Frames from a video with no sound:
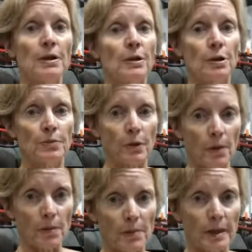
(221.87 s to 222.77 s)
you'd
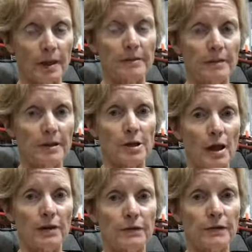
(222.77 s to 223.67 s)
probably be
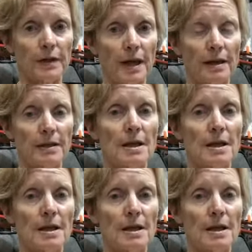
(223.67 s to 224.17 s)
jailed for that.